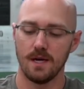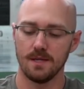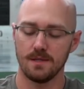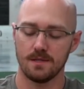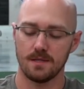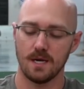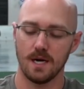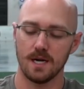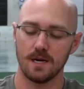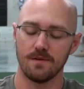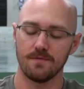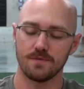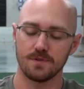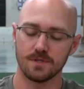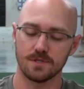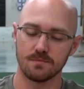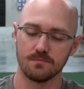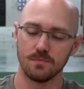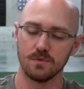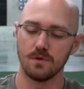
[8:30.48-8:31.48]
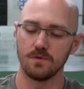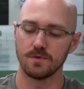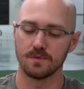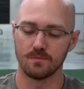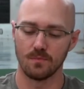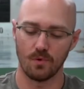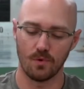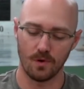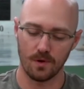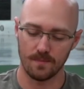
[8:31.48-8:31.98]
kind of just moves
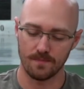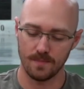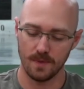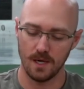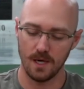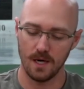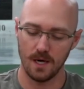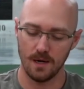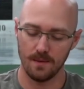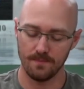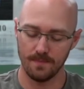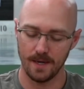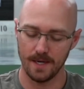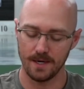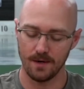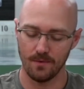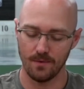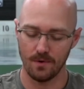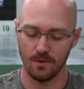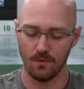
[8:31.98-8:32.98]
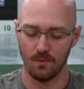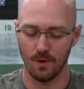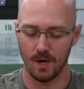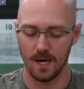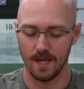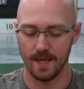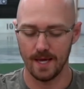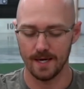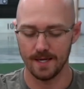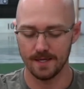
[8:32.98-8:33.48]
more. I don't know
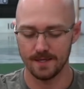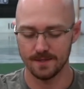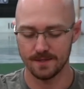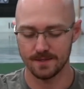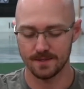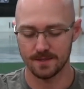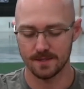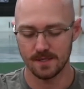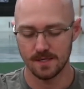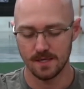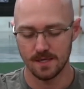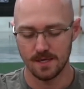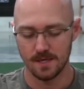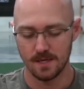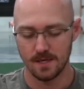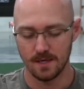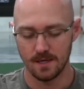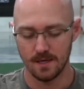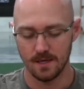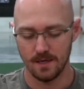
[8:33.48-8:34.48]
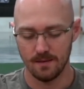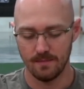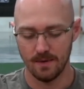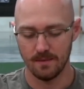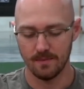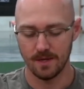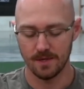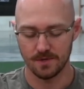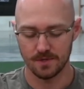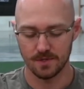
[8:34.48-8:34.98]
why that is.
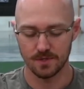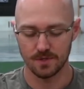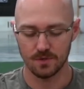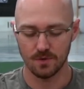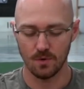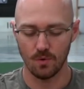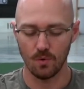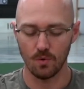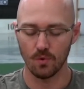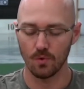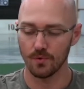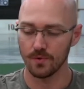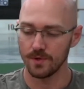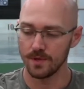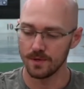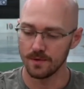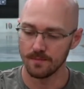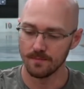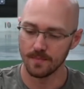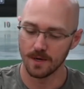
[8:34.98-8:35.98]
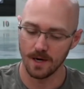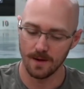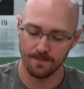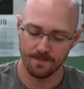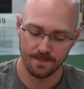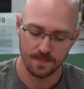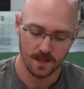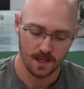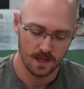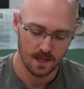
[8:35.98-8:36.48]
Maybe it's just old,
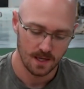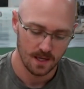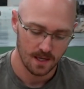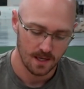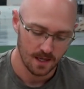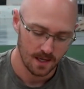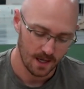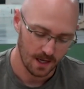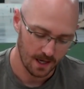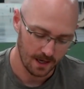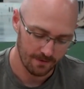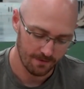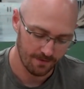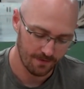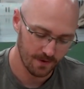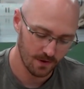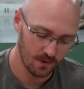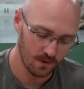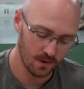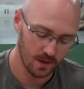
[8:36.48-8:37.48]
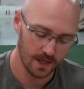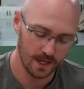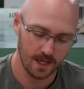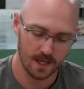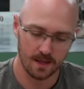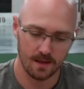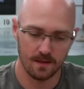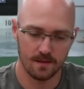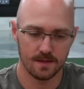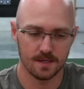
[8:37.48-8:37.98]
but I feel
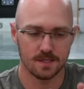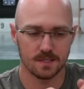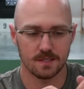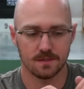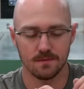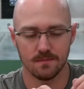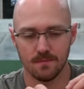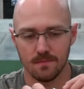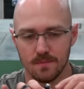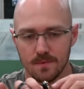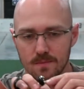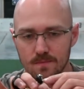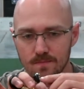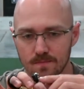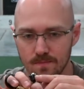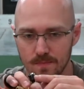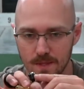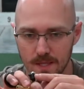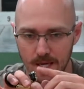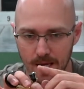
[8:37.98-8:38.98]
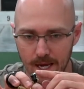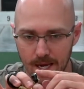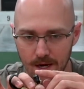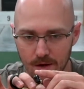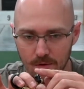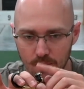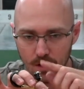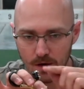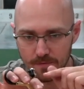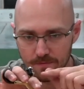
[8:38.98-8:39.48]
like the
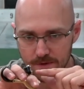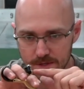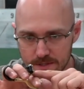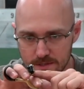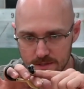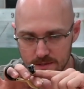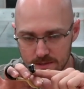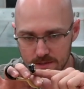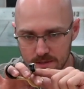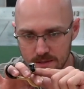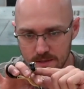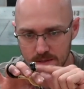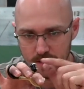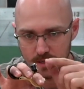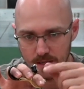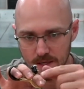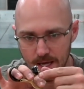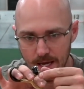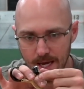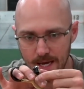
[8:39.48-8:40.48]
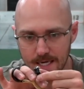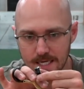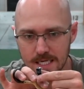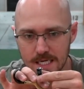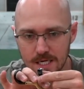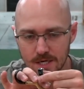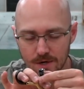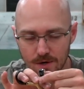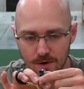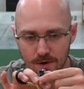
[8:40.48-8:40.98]
angle of this head
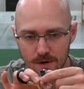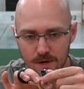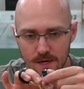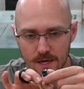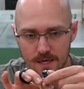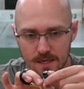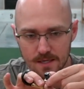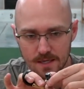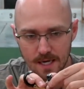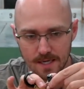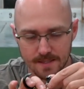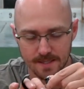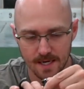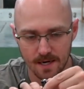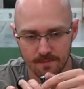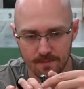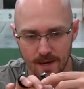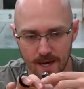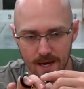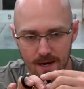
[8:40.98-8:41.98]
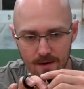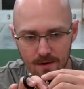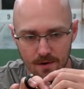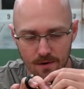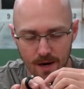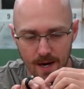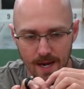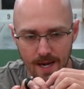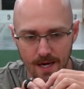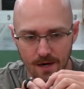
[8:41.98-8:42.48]
here is at a
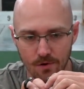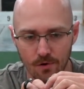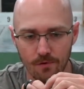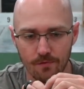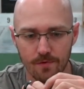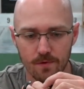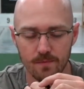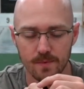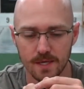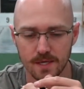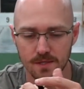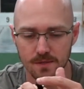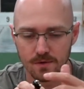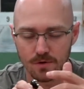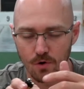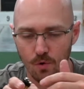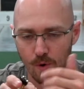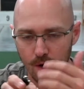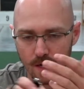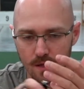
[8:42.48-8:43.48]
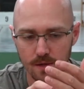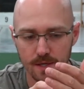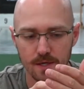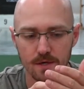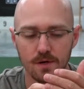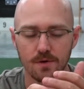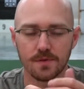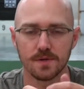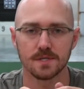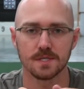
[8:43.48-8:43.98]
better angle for me to quickly
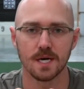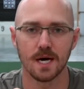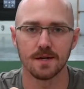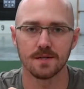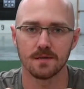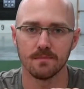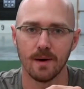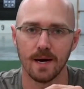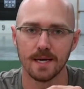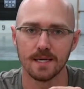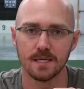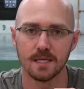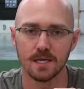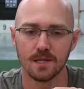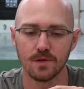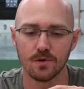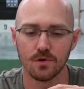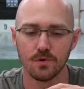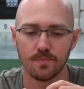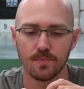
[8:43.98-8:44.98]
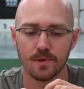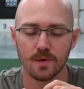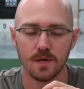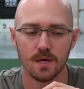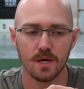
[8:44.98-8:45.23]
hook this onto my D-loop